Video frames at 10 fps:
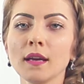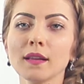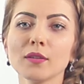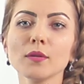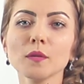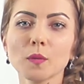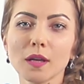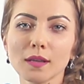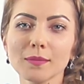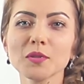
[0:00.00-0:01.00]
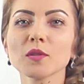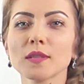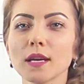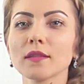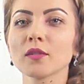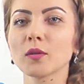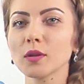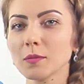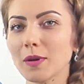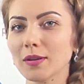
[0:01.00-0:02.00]
Hello and welcome to another
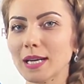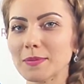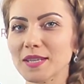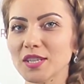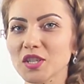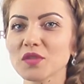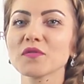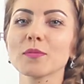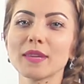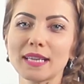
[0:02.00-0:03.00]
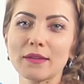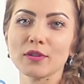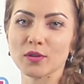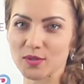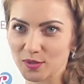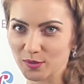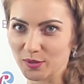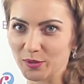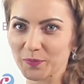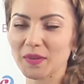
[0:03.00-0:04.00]
All About Apps edition from the Cleveroad
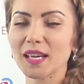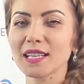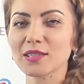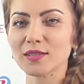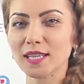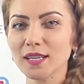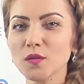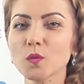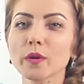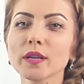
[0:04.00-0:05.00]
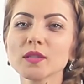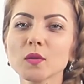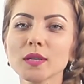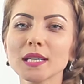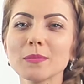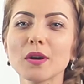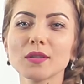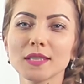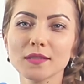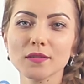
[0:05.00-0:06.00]
studio. Today we're talking
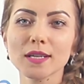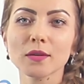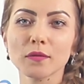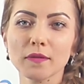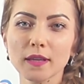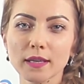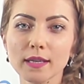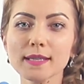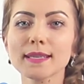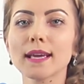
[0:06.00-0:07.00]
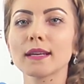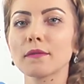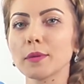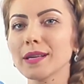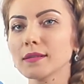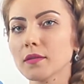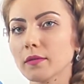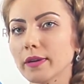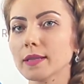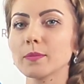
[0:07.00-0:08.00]
about Internet of Things and a real
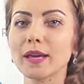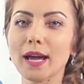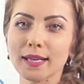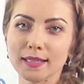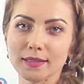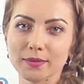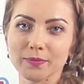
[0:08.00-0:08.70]
threat behind it.